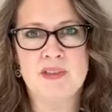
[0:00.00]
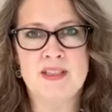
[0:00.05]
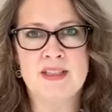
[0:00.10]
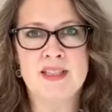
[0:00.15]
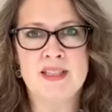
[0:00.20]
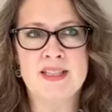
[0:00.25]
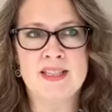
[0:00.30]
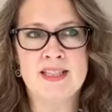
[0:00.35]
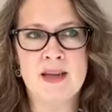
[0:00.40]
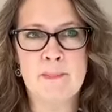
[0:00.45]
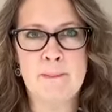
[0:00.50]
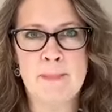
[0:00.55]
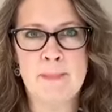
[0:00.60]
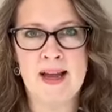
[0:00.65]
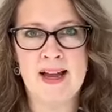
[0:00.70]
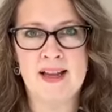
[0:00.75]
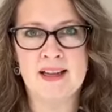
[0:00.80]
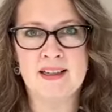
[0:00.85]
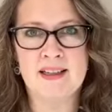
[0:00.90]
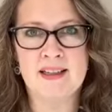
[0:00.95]
to step
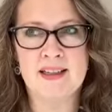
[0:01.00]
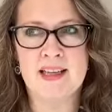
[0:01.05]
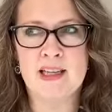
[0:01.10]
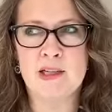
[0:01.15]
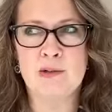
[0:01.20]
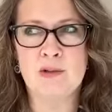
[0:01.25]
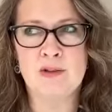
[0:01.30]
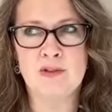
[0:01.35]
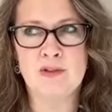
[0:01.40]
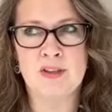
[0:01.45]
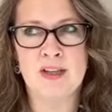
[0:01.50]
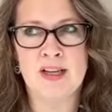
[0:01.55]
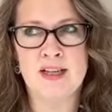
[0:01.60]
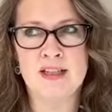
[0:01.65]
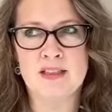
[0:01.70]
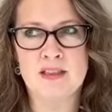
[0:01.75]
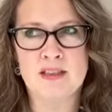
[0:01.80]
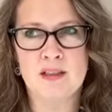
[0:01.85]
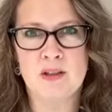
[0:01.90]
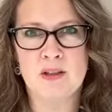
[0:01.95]
back and
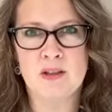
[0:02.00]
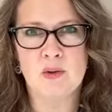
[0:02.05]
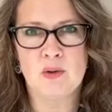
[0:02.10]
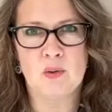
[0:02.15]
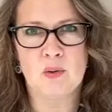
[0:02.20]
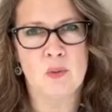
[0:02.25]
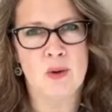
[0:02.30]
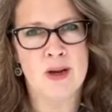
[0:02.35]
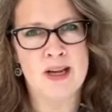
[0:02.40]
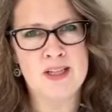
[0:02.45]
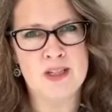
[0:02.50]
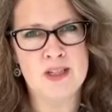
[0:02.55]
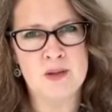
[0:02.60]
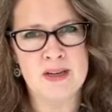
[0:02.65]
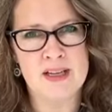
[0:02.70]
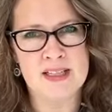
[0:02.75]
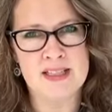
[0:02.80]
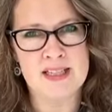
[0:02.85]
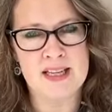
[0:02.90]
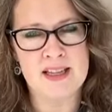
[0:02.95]
reflect, why do
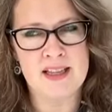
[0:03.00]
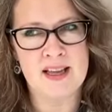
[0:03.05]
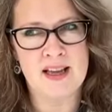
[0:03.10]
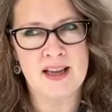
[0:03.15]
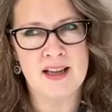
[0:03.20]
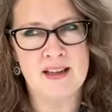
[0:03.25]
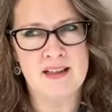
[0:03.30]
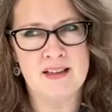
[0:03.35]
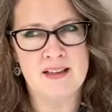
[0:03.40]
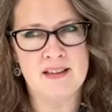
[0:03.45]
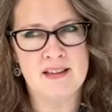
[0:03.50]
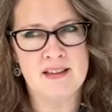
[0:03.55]
I say that?